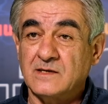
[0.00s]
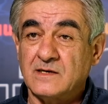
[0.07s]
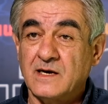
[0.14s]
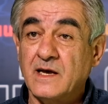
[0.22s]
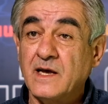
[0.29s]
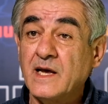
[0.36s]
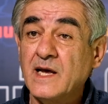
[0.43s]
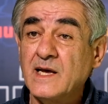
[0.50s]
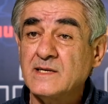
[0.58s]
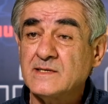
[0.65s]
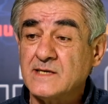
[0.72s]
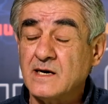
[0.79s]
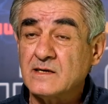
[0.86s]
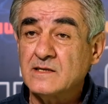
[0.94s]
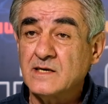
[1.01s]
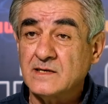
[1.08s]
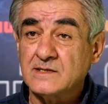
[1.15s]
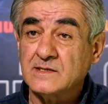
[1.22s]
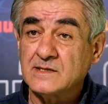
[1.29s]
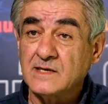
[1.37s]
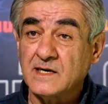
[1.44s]
As soon
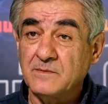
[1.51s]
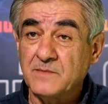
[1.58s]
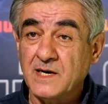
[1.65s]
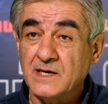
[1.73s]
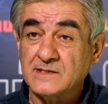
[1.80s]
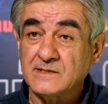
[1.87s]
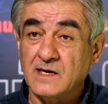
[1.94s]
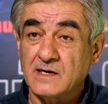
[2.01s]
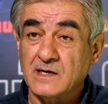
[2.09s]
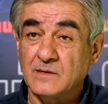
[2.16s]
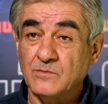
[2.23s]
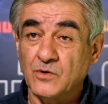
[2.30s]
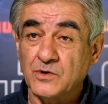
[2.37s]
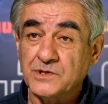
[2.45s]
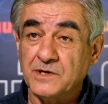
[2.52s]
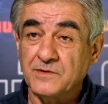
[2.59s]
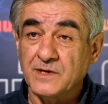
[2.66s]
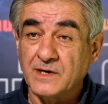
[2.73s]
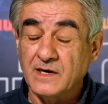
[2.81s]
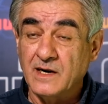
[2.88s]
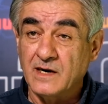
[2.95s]
as they started working with the
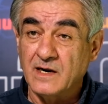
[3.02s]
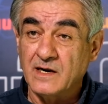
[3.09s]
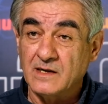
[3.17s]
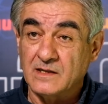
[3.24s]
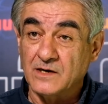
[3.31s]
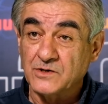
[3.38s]
United